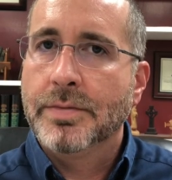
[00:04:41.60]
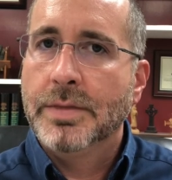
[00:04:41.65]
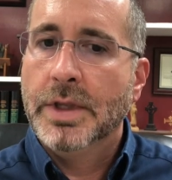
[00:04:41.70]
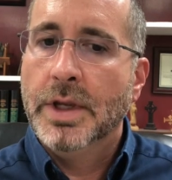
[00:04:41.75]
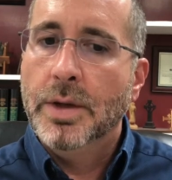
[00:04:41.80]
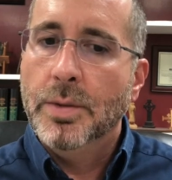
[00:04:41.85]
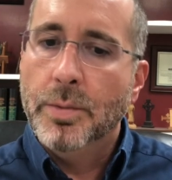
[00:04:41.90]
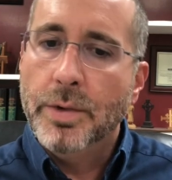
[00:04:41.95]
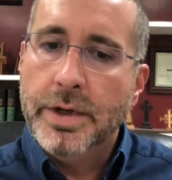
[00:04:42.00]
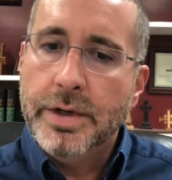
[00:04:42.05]

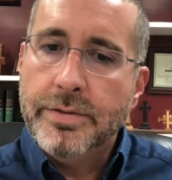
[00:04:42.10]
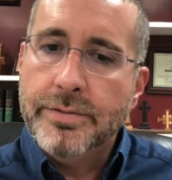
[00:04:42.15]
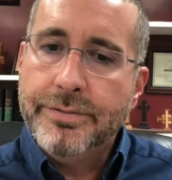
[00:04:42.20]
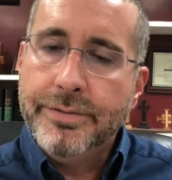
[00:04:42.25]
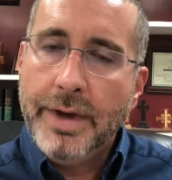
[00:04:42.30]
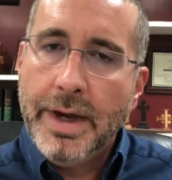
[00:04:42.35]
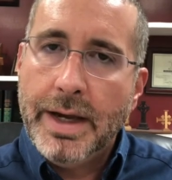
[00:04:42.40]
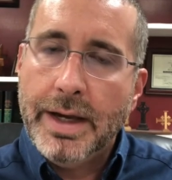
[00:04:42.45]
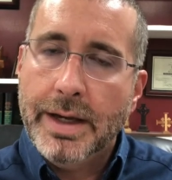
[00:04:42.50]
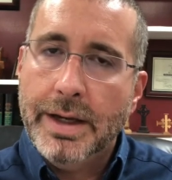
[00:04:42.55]
when in
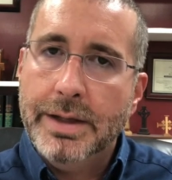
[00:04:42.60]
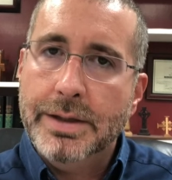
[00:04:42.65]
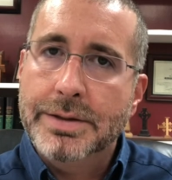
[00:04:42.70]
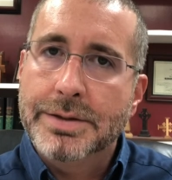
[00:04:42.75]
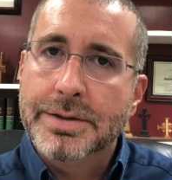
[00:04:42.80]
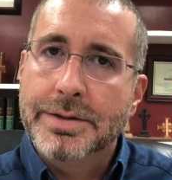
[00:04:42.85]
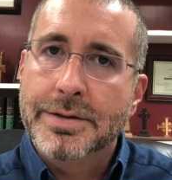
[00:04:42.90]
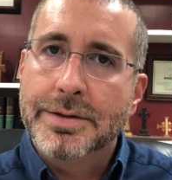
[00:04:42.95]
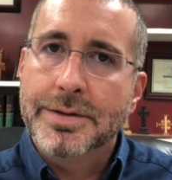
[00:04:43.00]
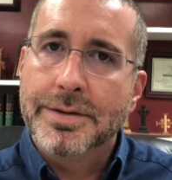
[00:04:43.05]
fact,
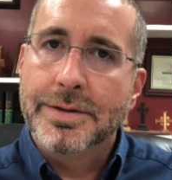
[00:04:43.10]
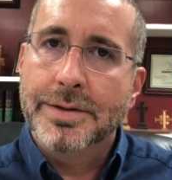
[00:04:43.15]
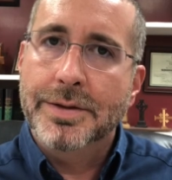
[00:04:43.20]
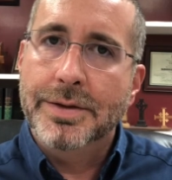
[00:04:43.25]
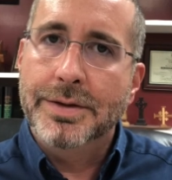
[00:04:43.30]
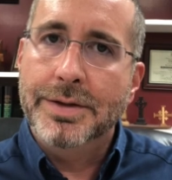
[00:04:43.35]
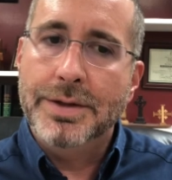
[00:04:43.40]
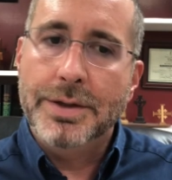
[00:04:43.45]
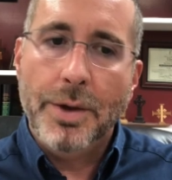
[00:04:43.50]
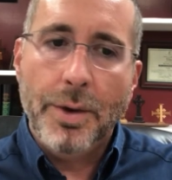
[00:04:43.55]

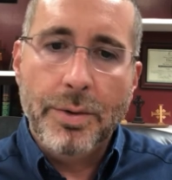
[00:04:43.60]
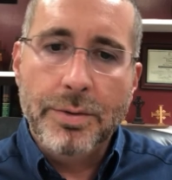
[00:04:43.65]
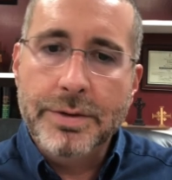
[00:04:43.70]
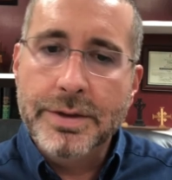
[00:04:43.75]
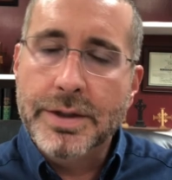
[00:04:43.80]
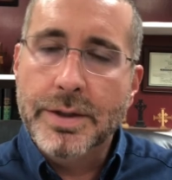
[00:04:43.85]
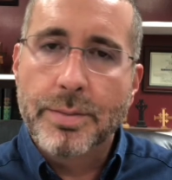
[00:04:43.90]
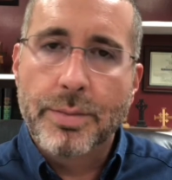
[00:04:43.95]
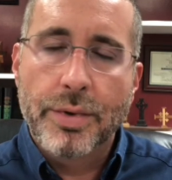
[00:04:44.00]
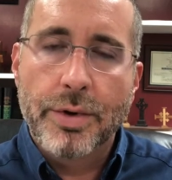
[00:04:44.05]
the only
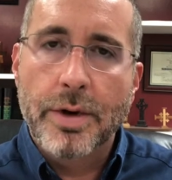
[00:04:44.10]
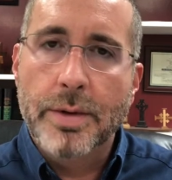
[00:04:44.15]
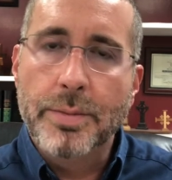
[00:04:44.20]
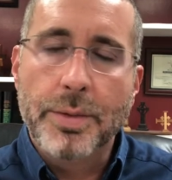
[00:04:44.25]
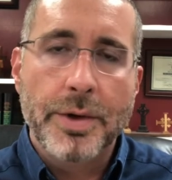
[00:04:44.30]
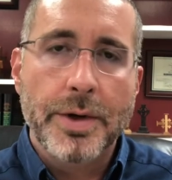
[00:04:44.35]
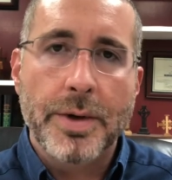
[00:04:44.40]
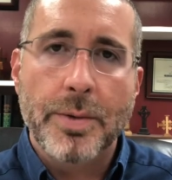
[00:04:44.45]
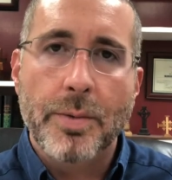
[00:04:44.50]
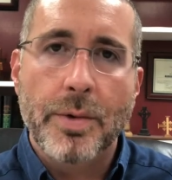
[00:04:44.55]

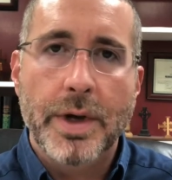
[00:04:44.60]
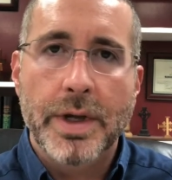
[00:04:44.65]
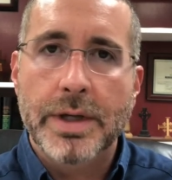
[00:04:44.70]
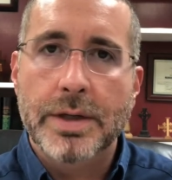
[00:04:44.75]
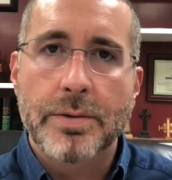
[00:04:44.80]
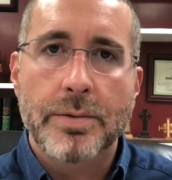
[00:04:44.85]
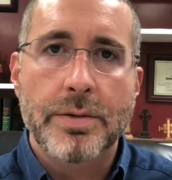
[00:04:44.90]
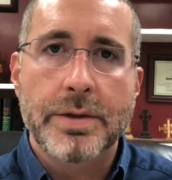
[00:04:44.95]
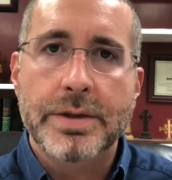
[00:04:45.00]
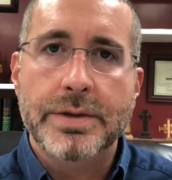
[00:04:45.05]
appropriate way to
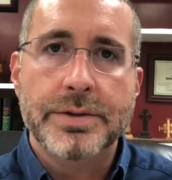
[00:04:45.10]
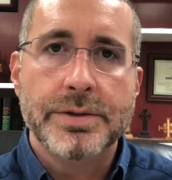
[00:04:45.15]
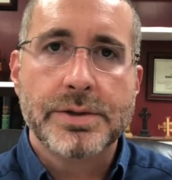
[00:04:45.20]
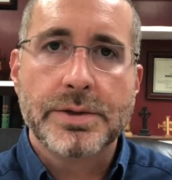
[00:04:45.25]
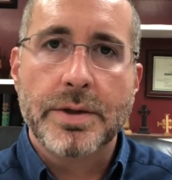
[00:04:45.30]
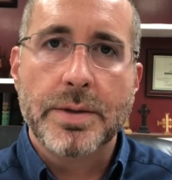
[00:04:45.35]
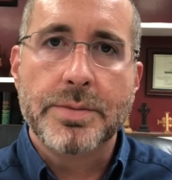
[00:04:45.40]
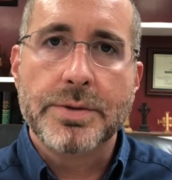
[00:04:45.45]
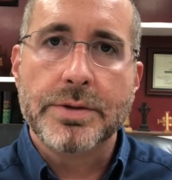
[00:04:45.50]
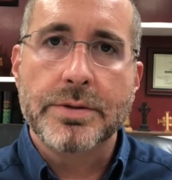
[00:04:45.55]
read the
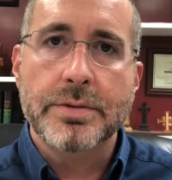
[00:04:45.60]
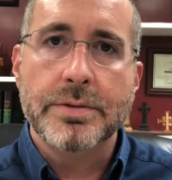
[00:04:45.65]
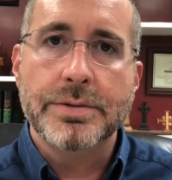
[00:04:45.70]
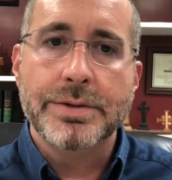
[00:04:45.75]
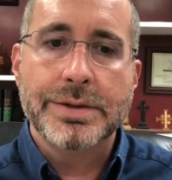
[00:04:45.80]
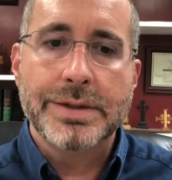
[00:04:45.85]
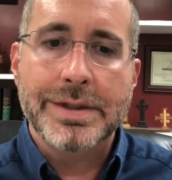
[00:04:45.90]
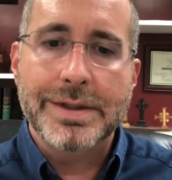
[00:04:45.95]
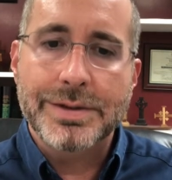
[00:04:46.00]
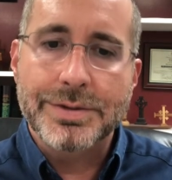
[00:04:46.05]

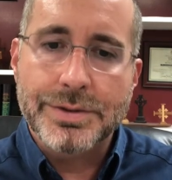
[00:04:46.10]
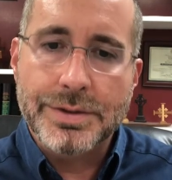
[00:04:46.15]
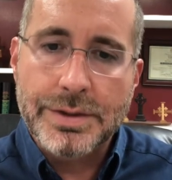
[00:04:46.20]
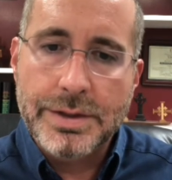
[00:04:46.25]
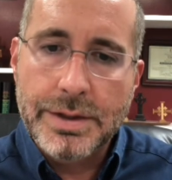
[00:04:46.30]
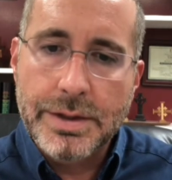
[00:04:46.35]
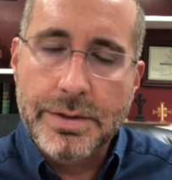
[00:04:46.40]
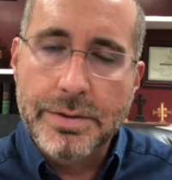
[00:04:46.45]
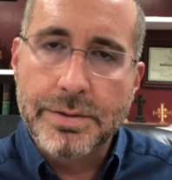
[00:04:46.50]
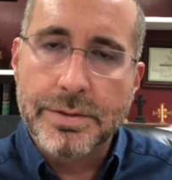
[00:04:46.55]
scriptures is
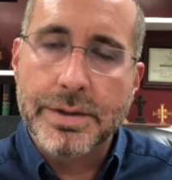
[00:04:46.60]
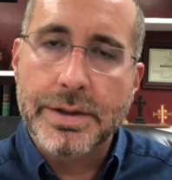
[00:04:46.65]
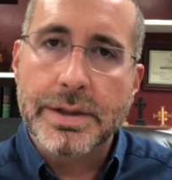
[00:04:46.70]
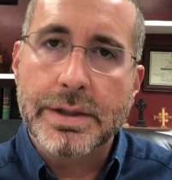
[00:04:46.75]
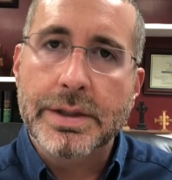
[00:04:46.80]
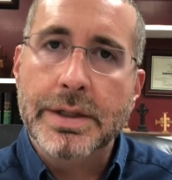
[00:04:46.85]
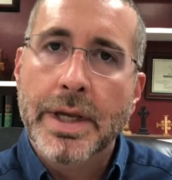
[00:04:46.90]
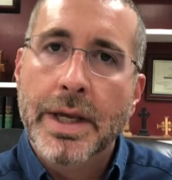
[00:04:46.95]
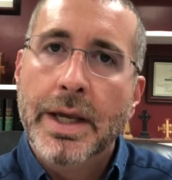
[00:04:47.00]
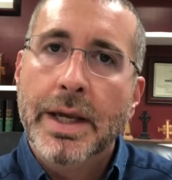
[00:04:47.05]

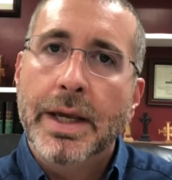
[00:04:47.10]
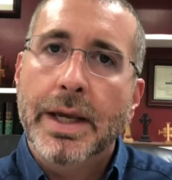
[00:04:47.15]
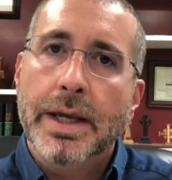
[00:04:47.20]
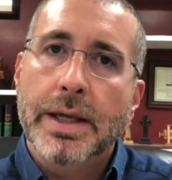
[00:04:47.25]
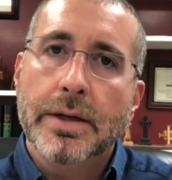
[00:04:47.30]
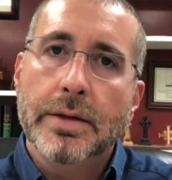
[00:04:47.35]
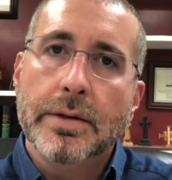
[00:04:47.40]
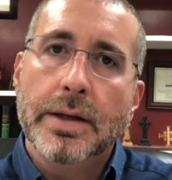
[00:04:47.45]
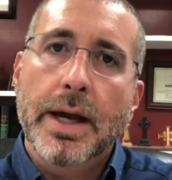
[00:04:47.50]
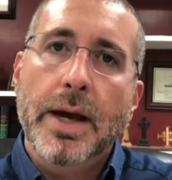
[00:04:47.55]
yielded and
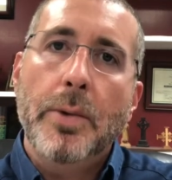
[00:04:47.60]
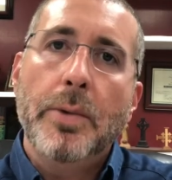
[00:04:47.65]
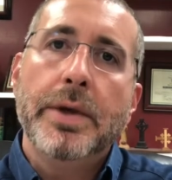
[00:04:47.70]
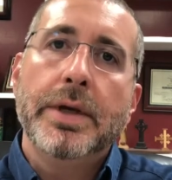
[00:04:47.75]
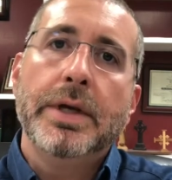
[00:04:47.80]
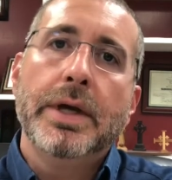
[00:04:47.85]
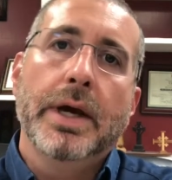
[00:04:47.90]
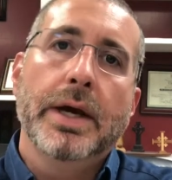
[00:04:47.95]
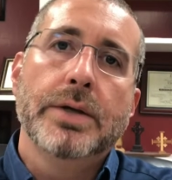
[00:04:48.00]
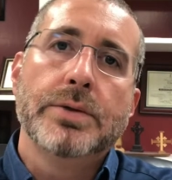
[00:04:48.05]
allowing
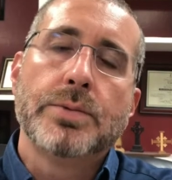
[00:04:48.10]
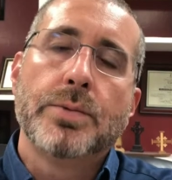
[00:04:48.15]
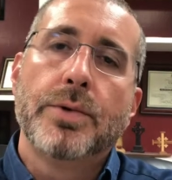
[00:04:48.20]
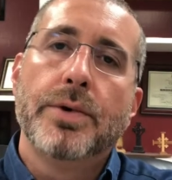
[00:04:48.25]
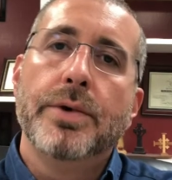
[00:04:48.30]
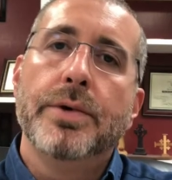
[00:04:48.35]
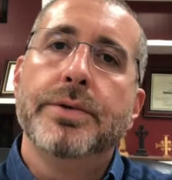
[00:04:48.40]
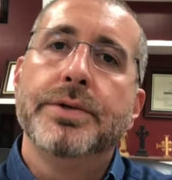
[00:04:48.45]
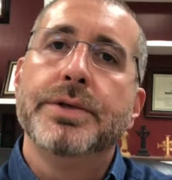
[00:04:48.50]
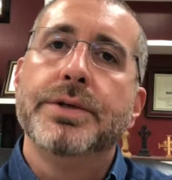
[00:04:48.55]
God's
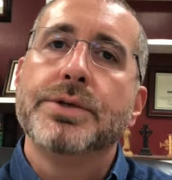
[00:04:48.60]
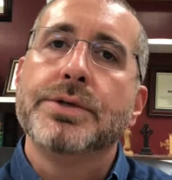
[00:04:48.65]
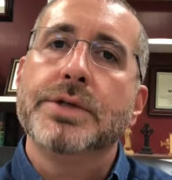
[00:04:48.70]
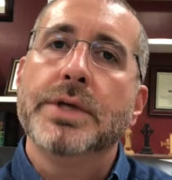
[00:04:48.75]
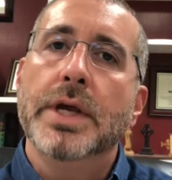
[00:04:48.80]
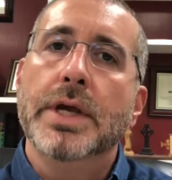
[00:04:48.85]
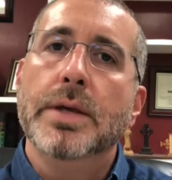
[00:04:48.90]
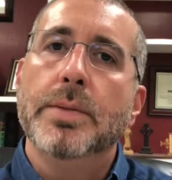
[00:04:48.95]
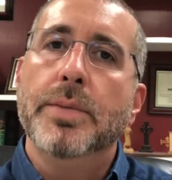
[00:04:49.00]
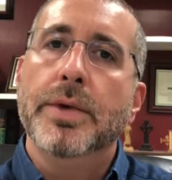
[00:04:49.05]
word to
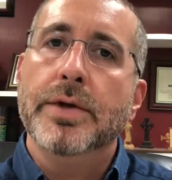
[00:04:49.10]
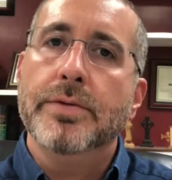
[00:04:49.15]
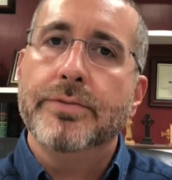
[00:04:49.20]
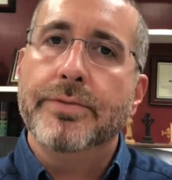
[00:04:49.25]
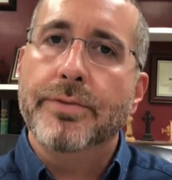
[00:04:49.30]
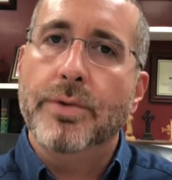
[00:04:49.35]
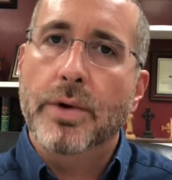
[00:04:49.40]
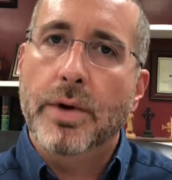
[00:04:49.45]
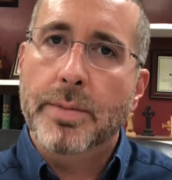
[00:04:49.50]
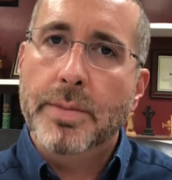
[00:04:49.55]
shape and
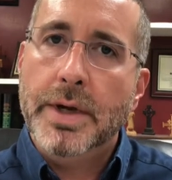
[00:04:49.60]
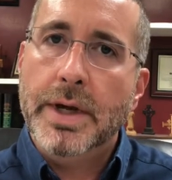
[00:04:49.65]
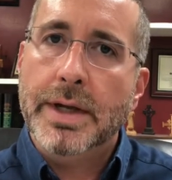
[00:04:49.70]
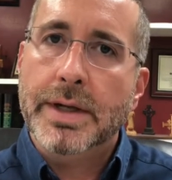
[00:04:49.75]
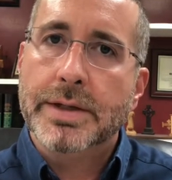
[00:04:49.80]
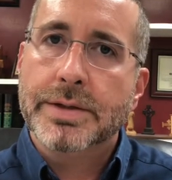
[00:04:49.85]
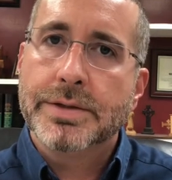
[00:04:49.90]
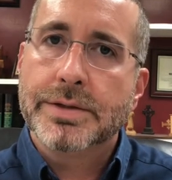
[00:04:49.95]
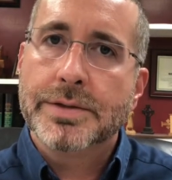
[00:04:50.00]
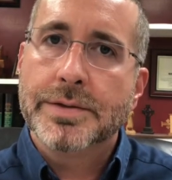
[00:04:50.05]
form
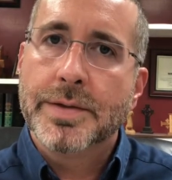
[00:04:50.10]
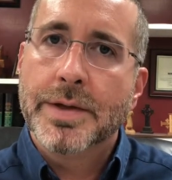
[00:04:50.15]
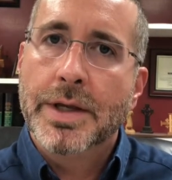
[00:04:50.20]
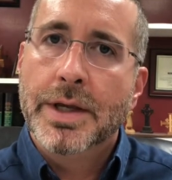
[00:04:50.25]
us,